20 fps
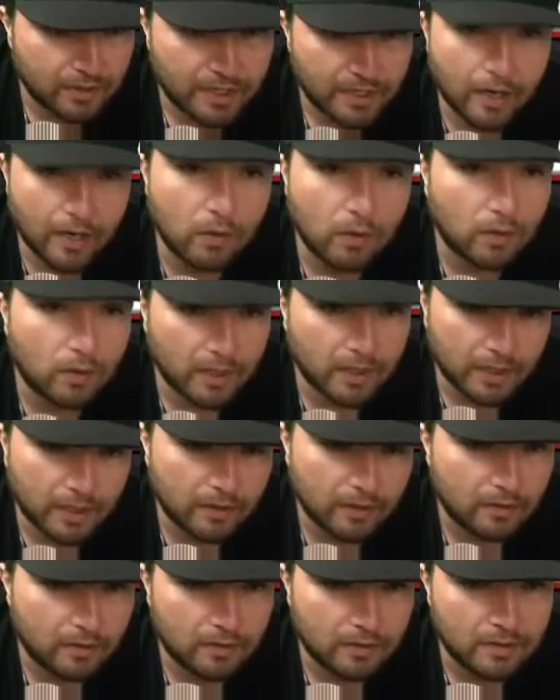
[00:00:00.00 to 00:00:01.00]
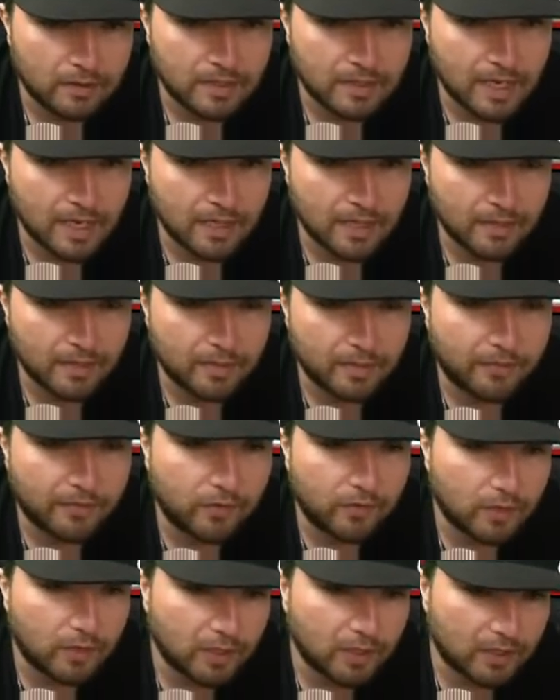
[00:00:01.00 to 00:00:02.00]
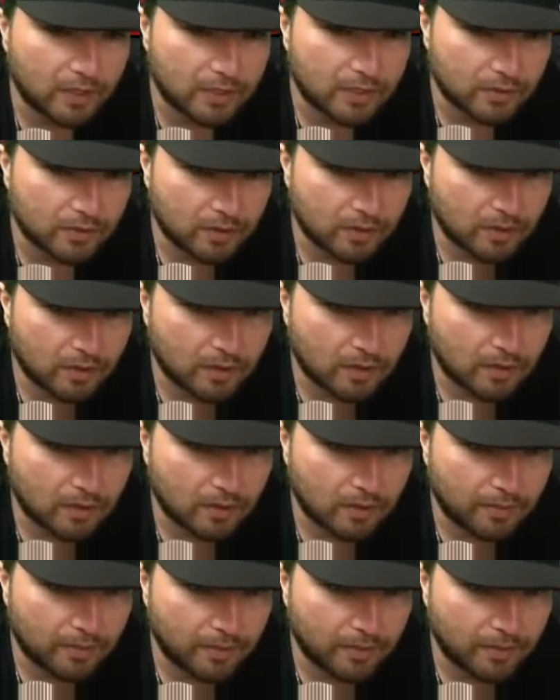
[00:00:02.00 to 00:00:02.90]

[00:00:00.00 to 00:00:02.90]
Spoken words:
They wholly solid. But if you look at the